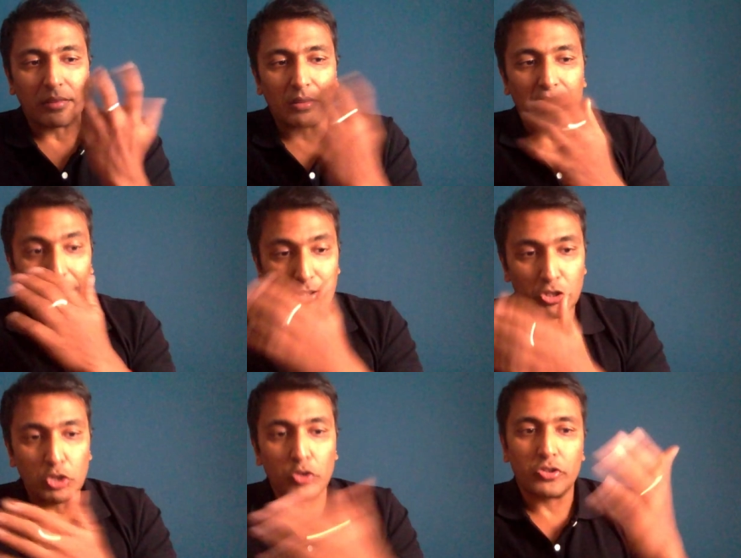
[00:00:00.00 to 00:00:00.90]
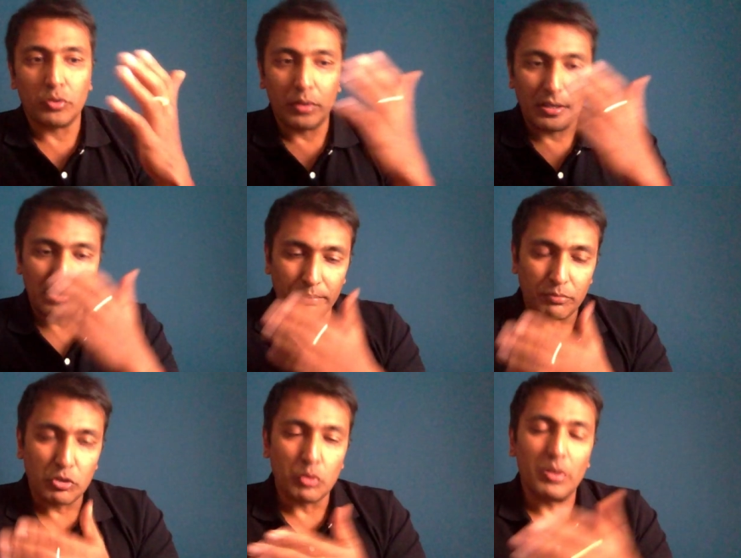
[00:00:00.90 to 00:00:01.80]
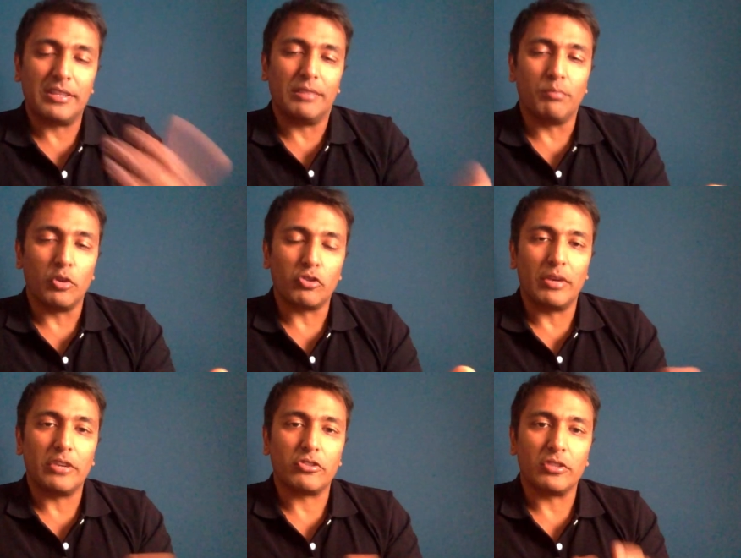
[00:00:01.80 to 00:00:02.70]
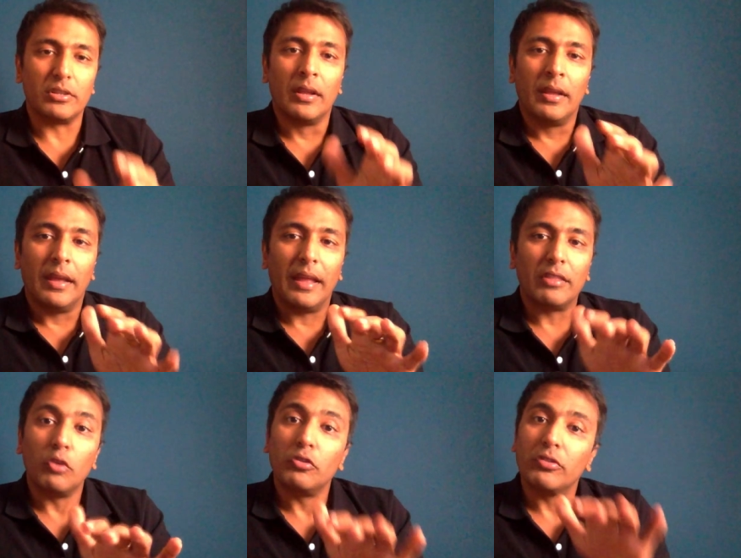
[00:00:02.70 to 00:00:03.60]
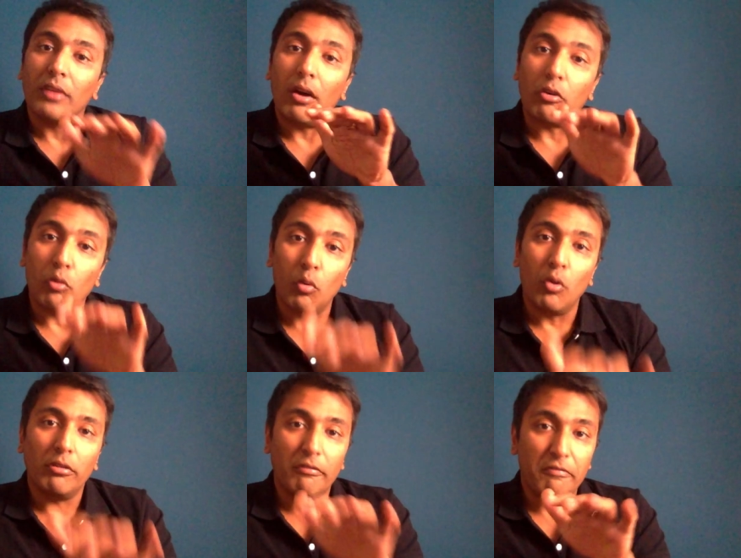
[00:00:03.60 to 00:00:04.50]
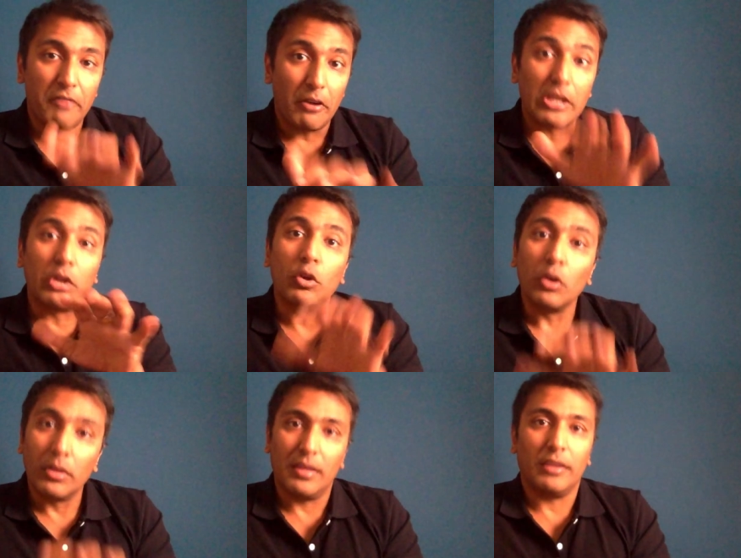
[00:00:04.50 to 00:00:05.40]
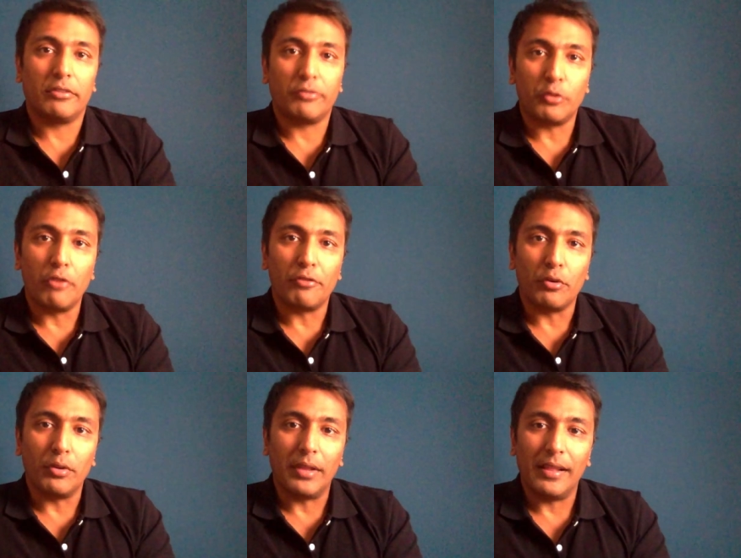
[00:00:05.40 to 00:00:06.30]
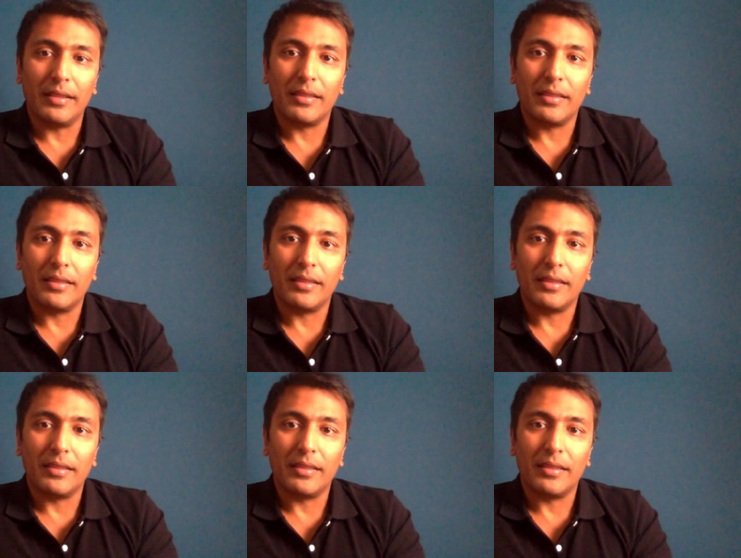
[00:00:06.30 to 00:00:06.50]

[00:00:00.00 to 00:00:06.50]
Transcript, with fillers: get used to it and do it in moderation. And those are all very good things for overall health.